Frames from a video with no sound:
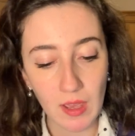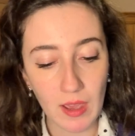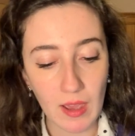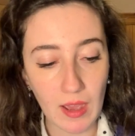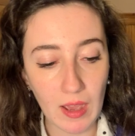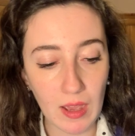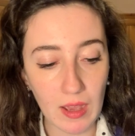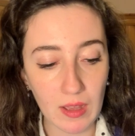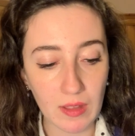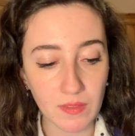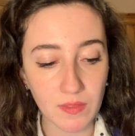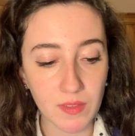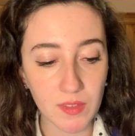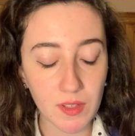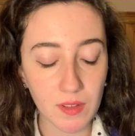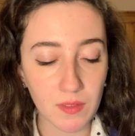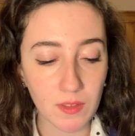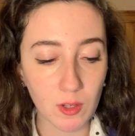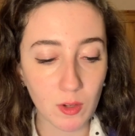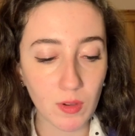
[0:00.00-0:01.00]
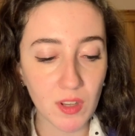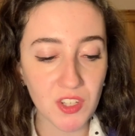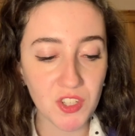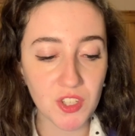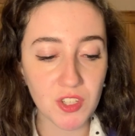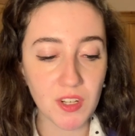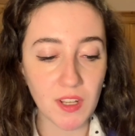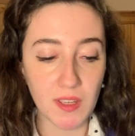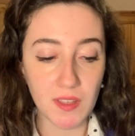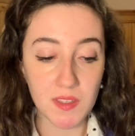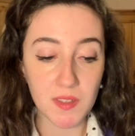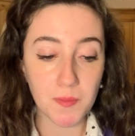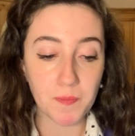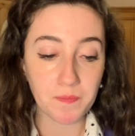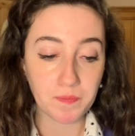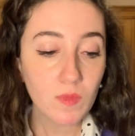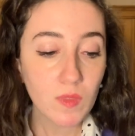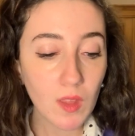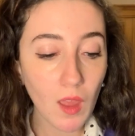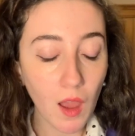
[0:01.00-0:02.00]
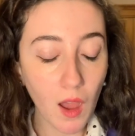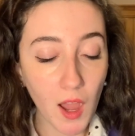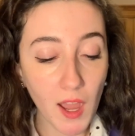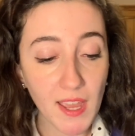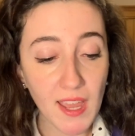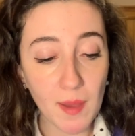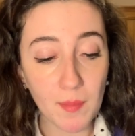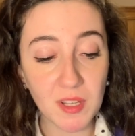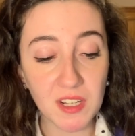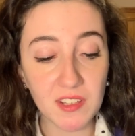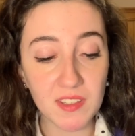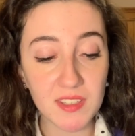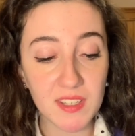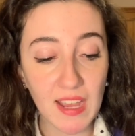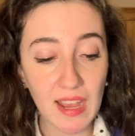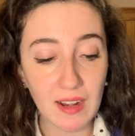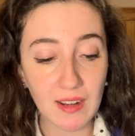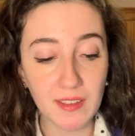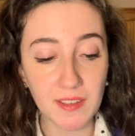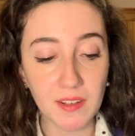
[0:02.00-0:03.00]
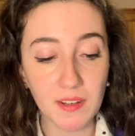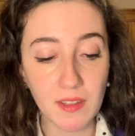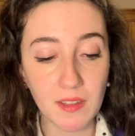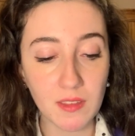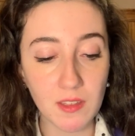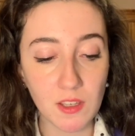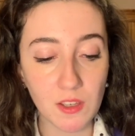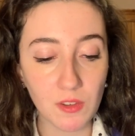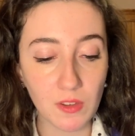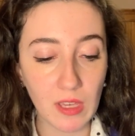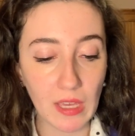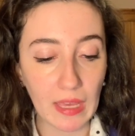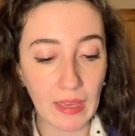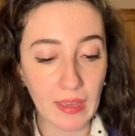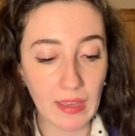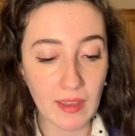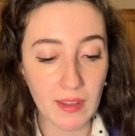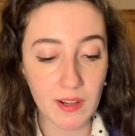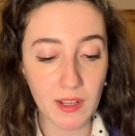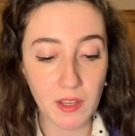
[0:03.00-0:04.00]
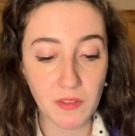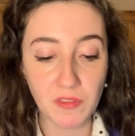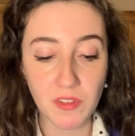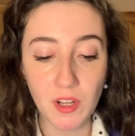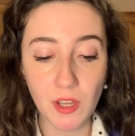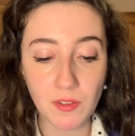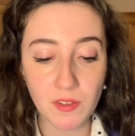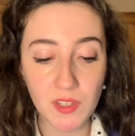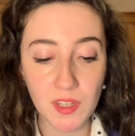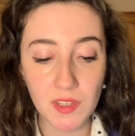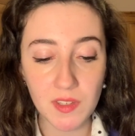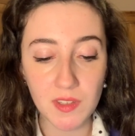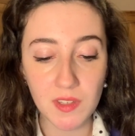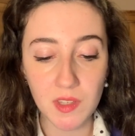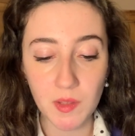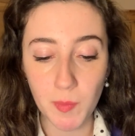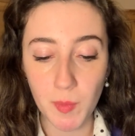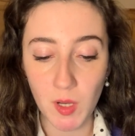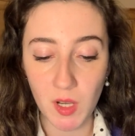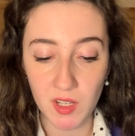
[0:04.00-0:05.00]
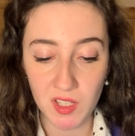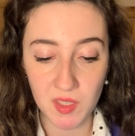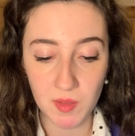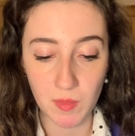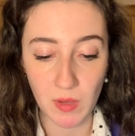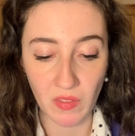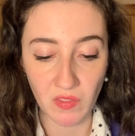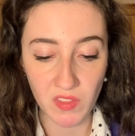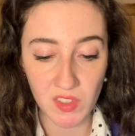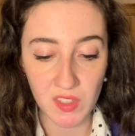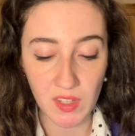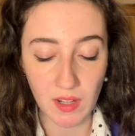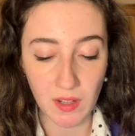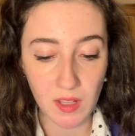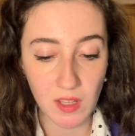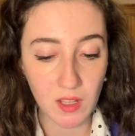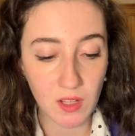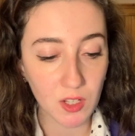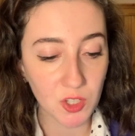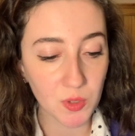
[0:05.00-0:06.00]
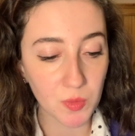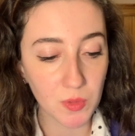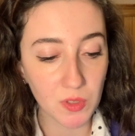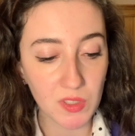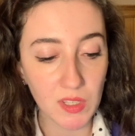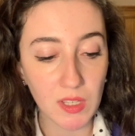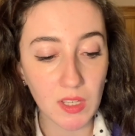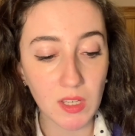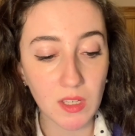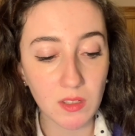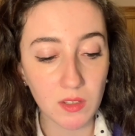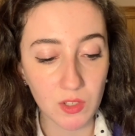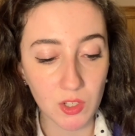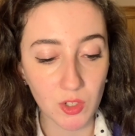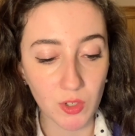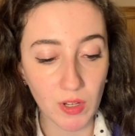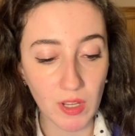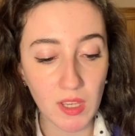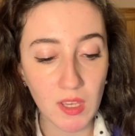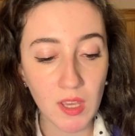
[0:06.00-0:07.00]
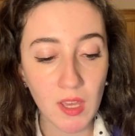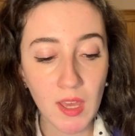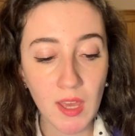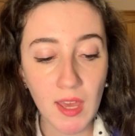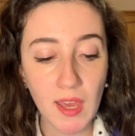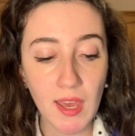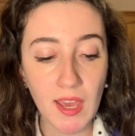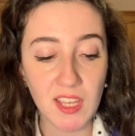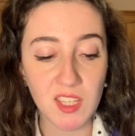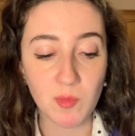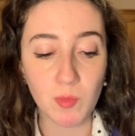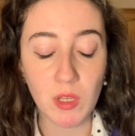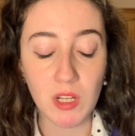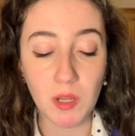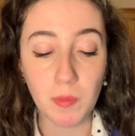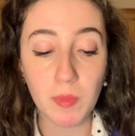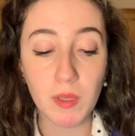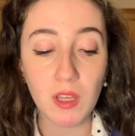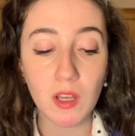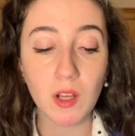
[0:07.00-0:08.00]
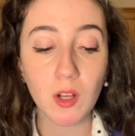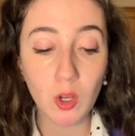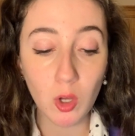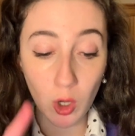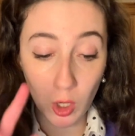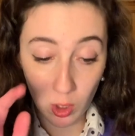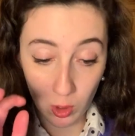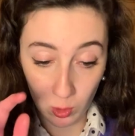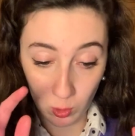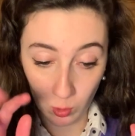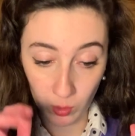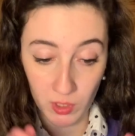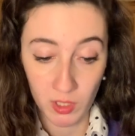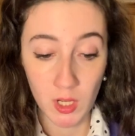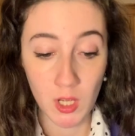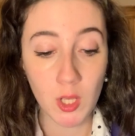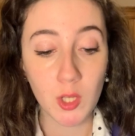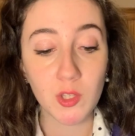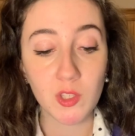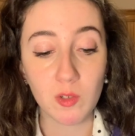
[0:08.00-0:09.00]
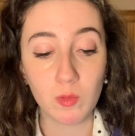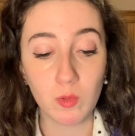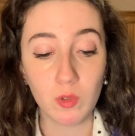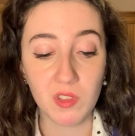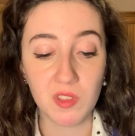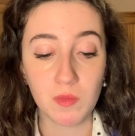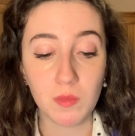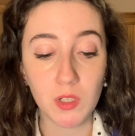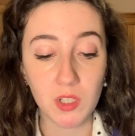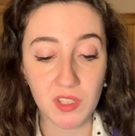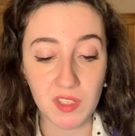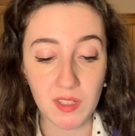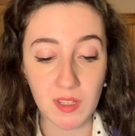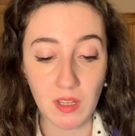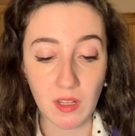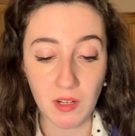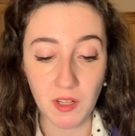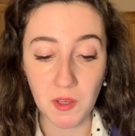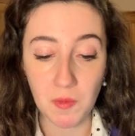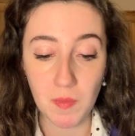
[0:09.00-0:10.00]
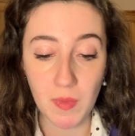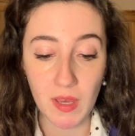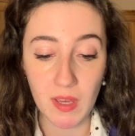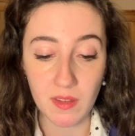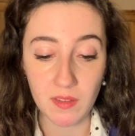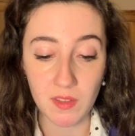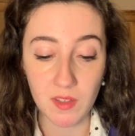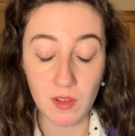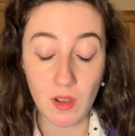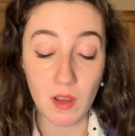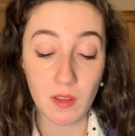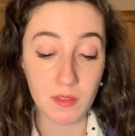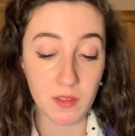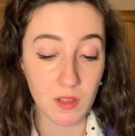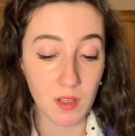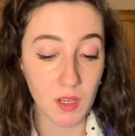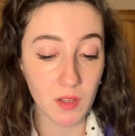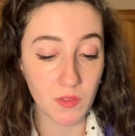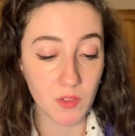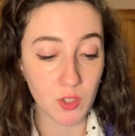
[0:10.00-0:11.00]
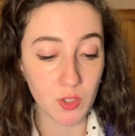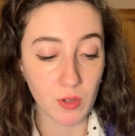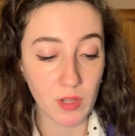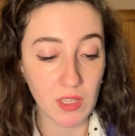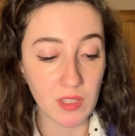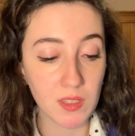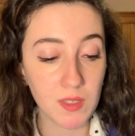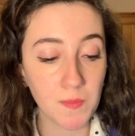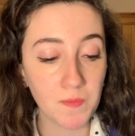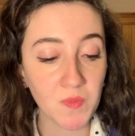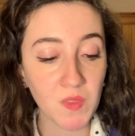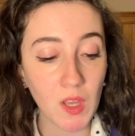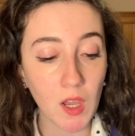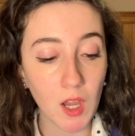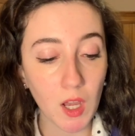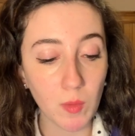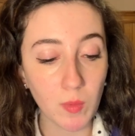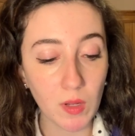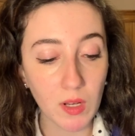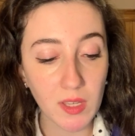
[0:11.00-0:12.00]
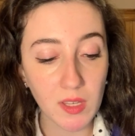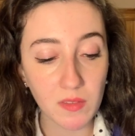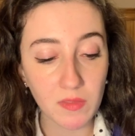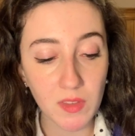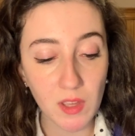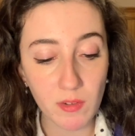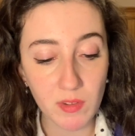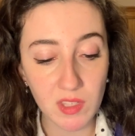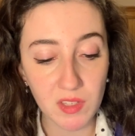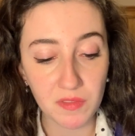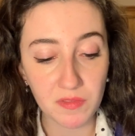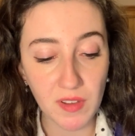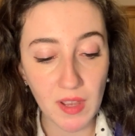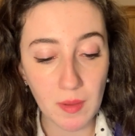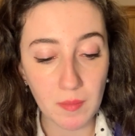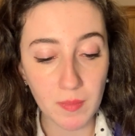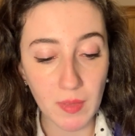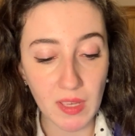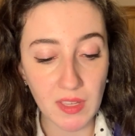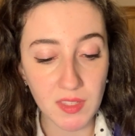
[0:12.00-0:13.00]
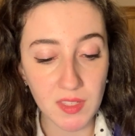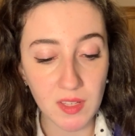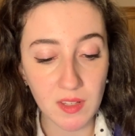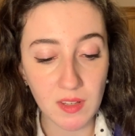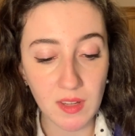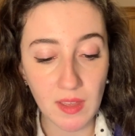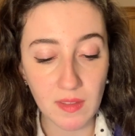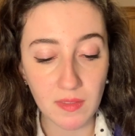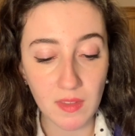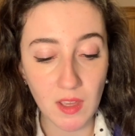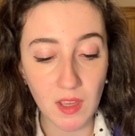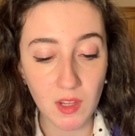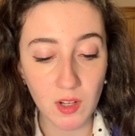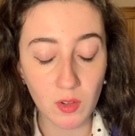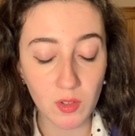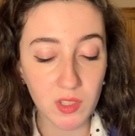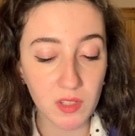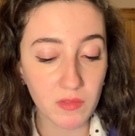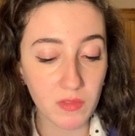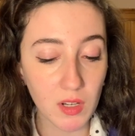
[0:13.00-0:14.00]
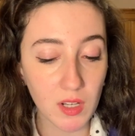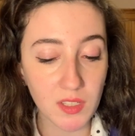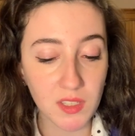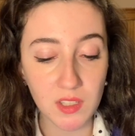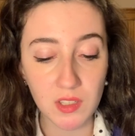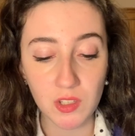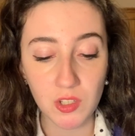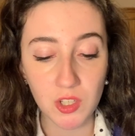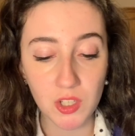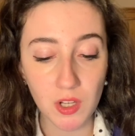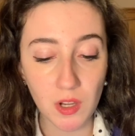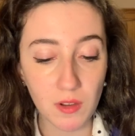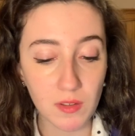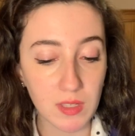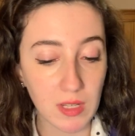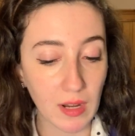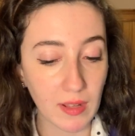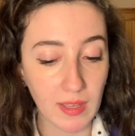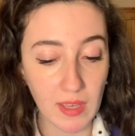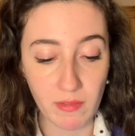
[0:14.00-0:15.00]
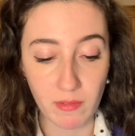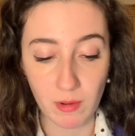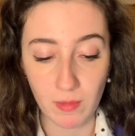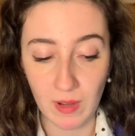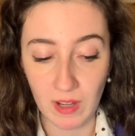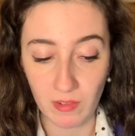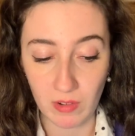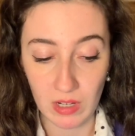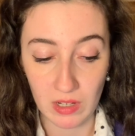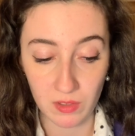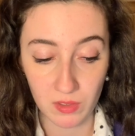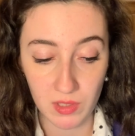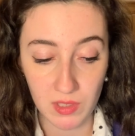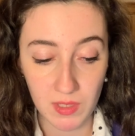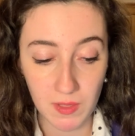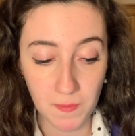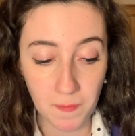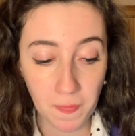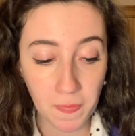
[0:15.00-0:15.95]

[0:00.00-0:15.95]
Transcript: and the question is, I am an Italian in the UK and I have noticed in the past months that English music industry has been a bit cold towards Måneskin compared to other countries. I believe there is a fan base and yet they are not invited to shows like everywhere else.